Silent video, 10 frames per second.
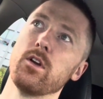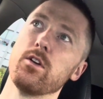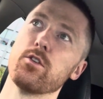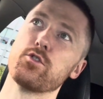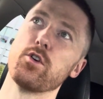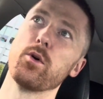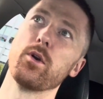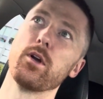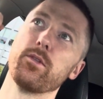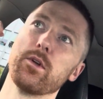you're throwing
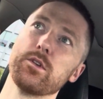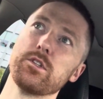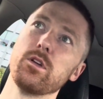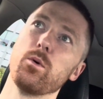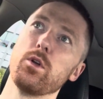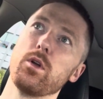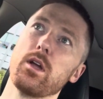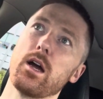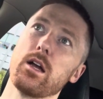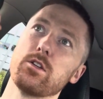it out there to see what you can
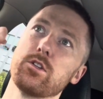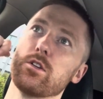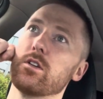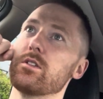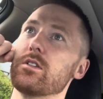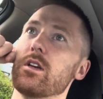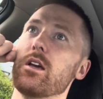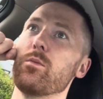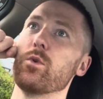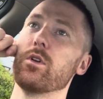catch and it's the
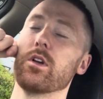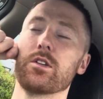same with like